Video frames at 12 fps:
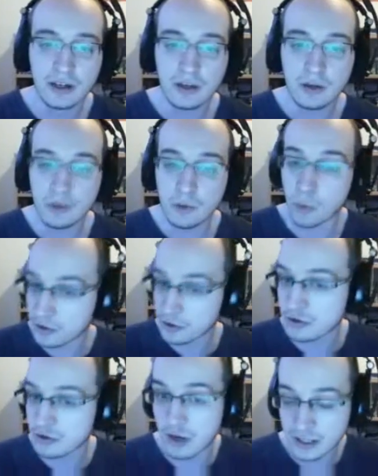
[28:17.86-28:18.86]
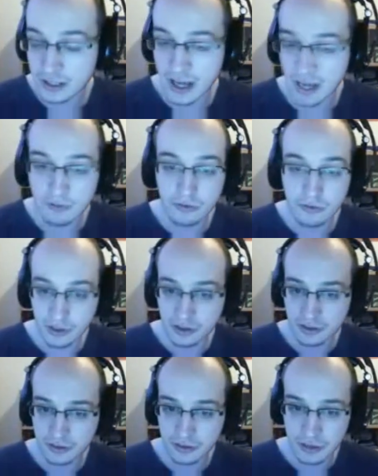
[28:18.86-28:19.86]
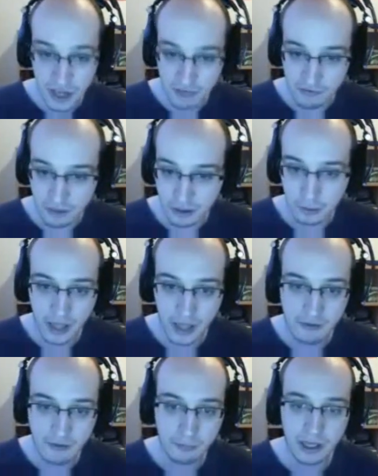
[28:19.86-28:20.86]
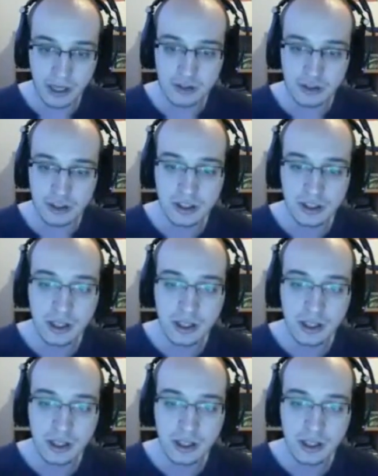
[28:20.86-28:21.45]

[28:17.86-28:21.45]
we want to collect everything in the stage, every quill, every pagey.